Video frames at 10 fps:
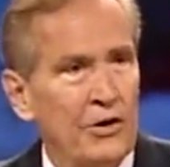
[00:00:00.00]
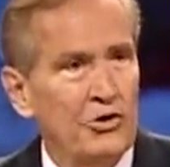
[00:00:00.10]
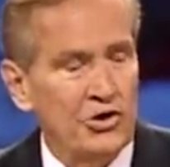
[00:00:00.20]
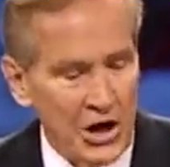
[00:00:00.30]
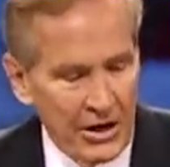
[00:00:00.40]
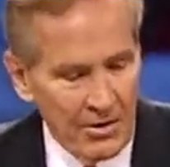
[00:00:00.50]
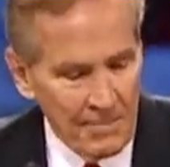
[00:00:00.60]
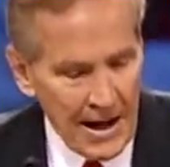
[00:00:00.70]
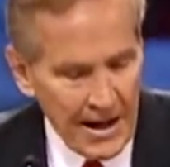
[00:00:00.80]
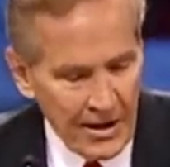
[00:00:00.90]

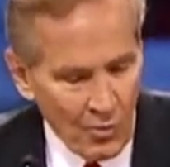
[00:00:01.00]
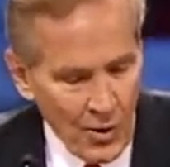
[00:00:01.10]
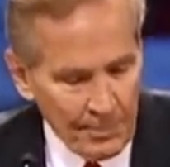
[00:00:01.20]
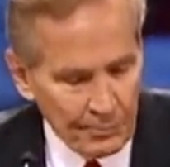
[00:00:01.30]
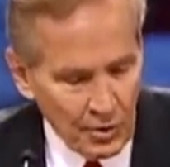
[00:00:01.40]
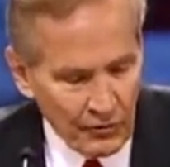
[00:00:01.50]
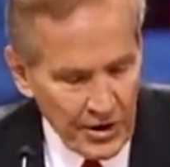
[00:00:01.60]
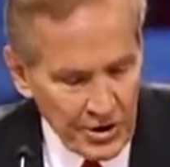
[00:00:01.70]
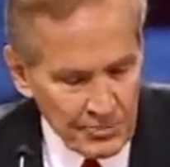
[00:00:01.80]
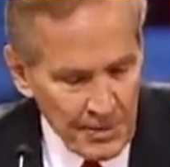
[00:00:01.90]
Jeremiah wept over
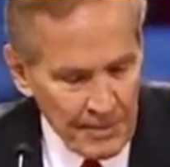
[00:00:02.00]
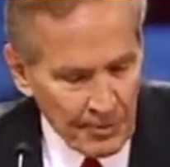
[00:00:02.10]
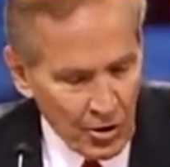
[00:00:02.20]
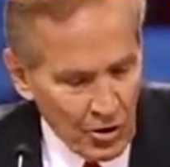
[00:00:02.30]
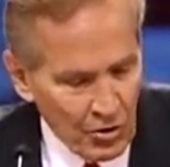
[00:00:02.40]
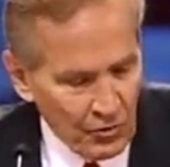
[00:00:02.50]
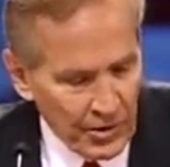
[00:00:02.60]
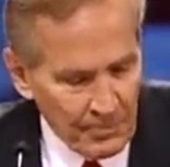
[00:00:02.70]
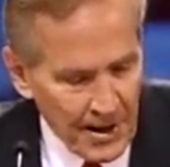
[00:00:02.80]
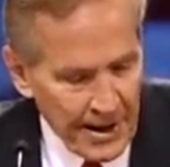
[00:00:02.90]
his people. Oh,
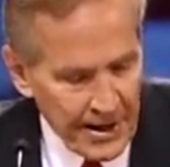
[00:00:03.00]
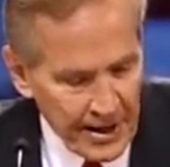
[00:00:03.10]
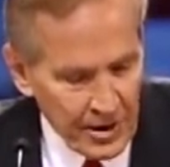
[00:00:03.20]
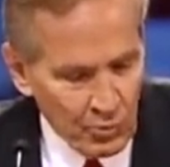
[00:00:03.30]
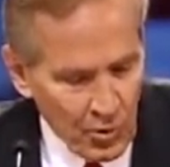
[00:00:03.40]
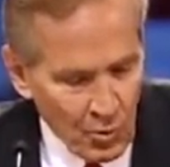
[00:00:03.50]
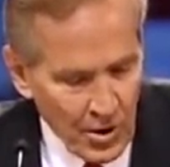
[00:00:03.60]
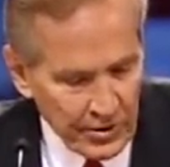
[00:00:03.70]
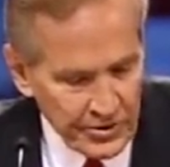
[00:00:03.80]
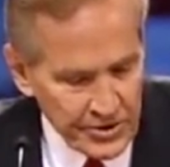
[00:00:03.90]
that my head were
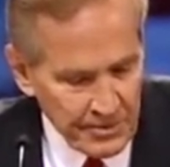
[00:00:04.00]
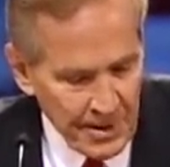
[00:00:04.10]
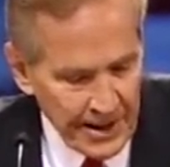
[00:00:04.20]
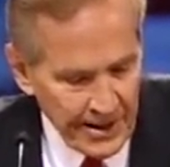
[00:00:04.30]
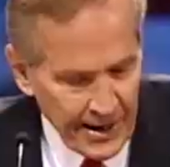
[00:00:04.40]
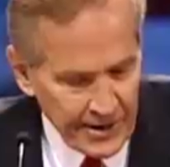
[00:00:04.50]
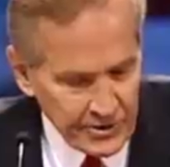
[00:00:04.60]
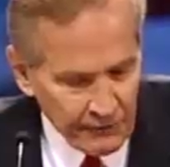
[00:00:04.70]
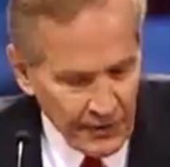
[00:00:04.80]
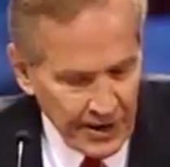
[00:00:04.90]
waters and mine
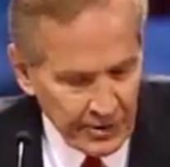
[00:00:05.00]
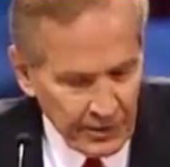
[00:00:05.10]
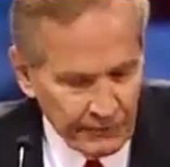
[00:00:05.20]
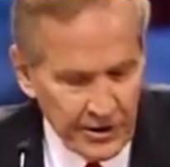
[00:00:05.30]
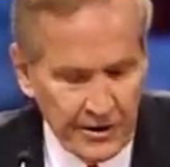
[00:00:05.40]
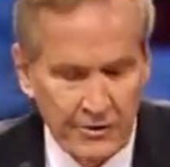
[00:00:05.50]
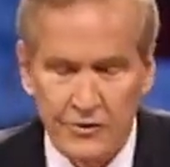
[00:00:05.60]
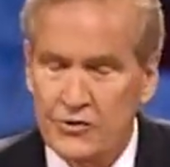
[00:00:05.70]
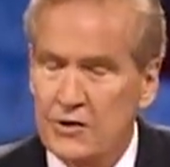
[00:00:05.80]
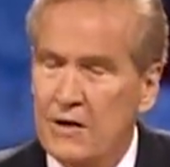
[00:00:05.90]
eyes a fountain of
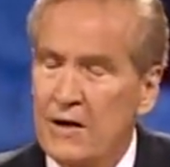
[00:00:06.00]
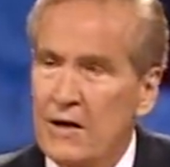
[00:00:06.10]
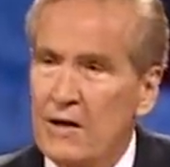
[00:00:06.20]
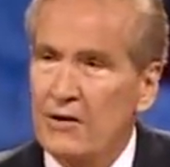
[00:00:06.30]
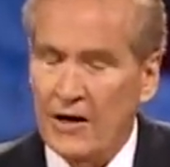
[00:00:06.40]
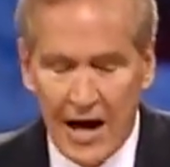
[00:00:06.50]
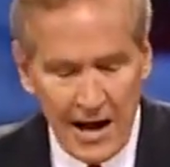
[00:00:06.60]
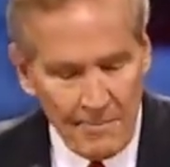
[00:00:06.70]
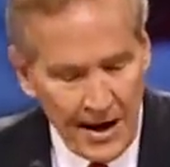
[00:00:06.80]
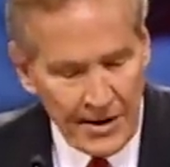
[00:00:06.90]
tears, that
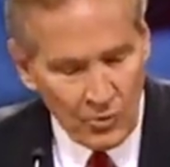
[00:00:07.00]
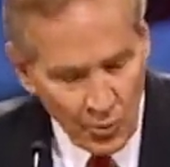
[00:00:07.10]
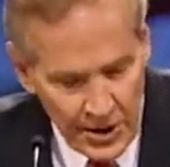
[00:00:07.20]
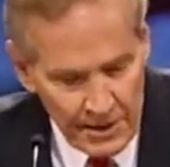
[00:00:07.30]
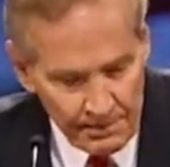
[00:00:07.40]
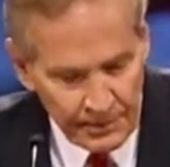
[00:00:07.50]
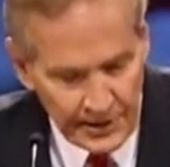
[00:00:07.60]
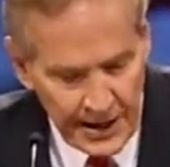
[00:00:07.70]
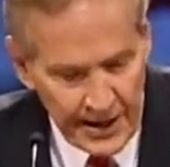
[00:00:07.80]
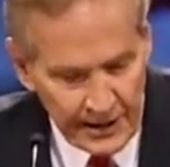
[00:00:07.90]
I might weep
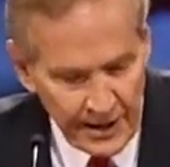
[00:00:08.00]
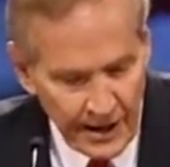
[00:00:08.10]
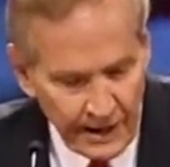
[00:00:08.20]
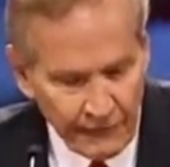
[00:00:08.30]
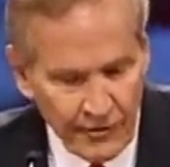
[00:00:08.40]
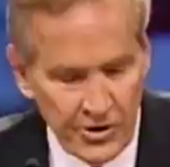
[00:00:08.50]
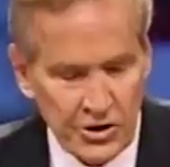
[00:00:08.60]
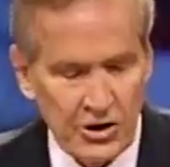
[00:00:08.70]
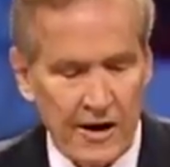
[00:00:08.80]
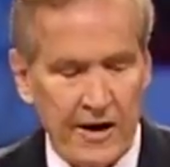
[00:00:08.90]
day and night for the
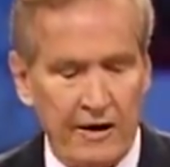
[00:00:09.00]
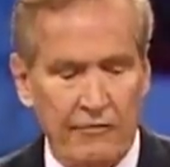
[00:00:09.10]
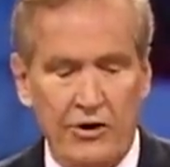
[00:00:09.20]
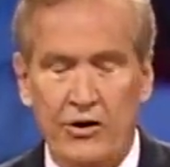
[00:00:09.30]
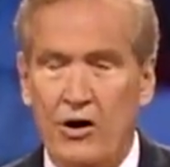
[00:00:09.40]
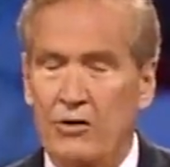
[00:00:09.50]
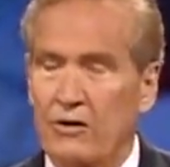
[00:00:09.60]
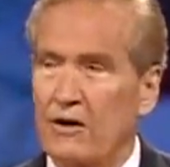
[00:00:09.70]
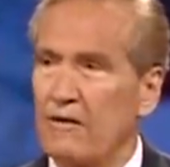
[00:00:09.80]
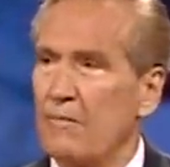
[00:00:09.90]
slain of the
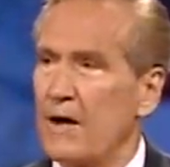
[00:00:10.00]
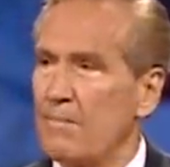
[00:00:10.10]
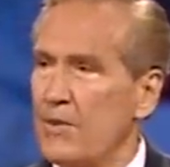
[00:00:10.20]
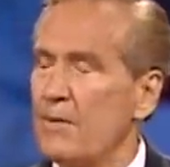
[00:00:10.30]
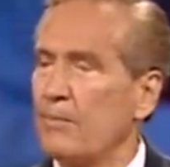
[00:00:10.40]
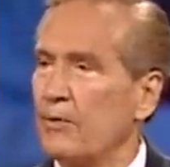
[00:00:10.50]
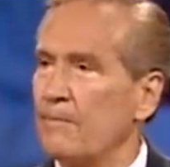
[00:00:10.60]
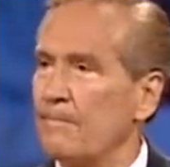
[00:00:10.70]
daughter of my people.